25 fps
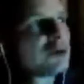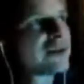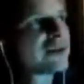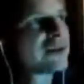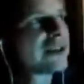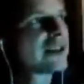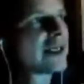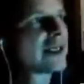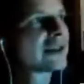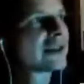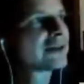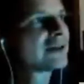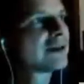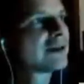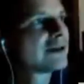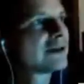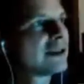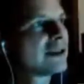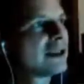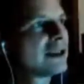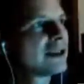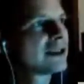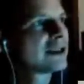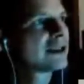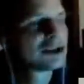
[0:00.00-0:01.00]
you say that
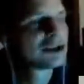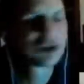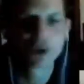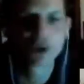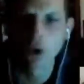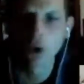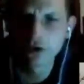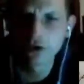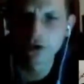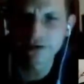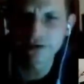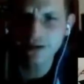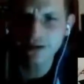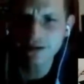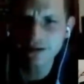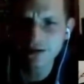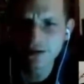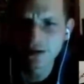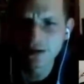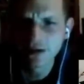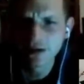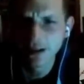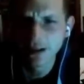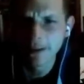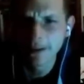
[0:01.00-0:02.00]
in English?
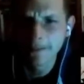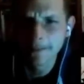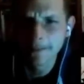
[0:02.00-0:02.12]
Corset?